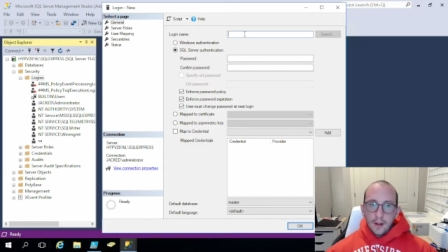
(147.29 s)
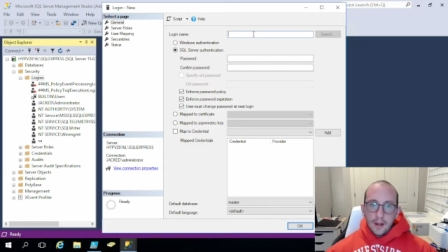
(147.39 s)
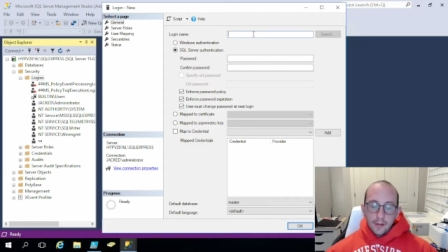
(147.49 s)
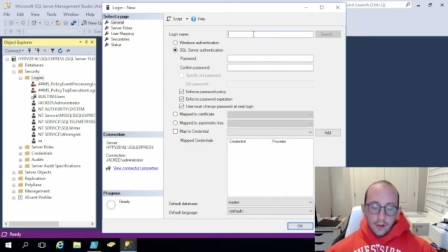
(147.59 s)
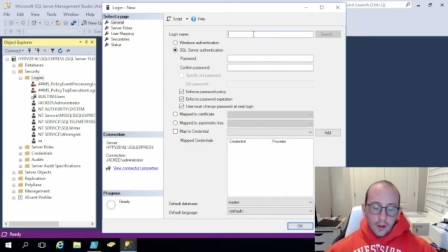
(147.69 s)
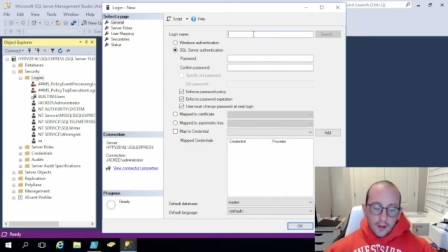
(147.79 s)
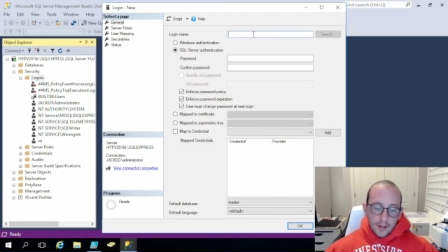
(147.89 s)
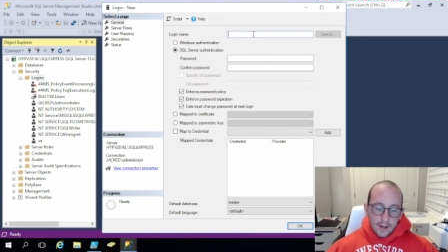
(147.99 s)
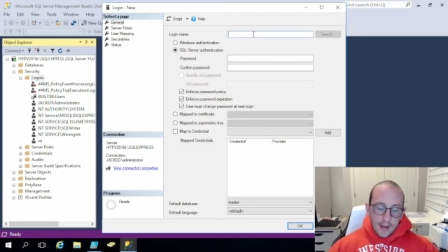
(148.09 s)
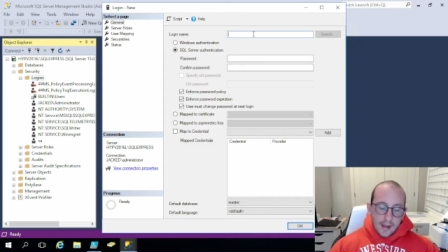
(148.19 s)
And the
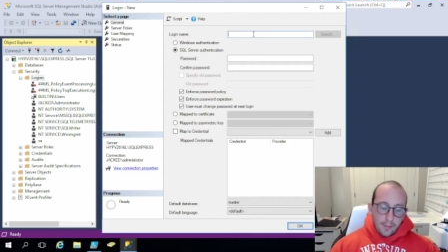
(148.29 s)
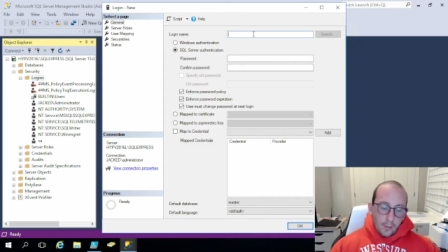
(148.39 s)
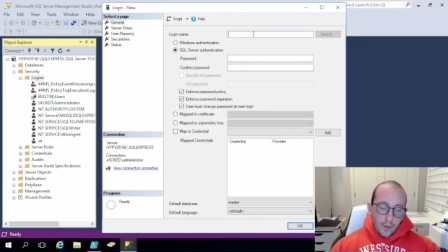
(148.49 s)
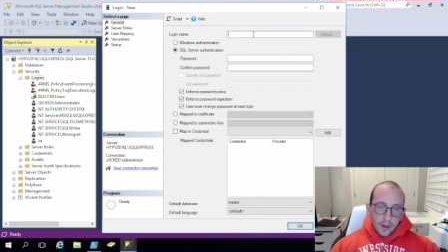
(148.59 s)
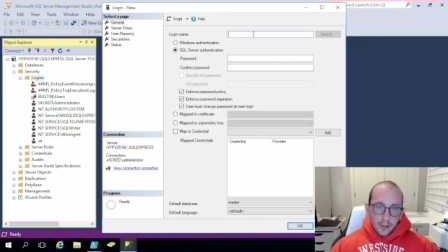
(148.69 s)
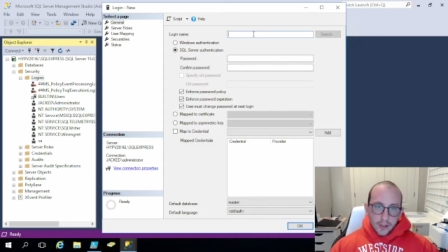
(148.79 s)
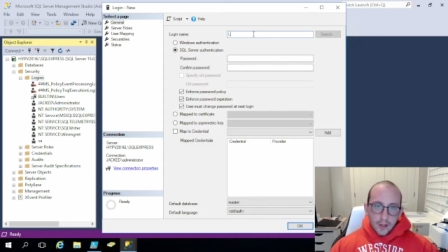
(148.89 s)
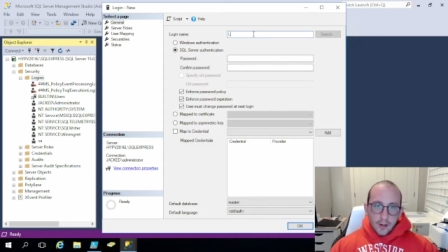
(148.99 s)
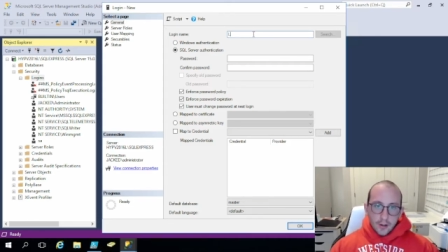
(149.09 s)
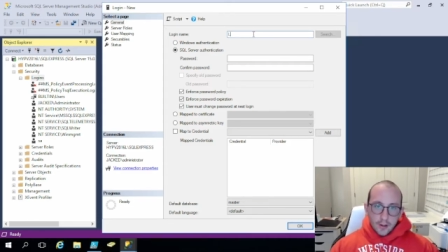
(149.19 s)
login name, we are just
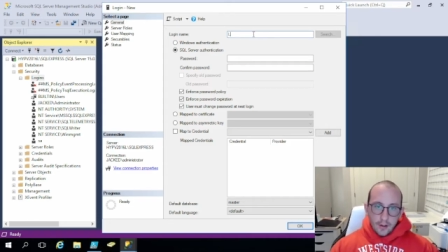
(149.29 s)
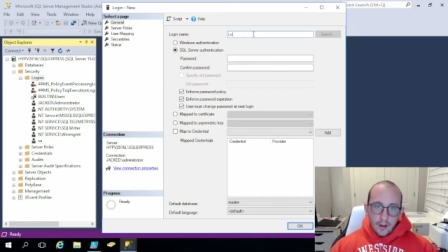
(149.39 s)
going to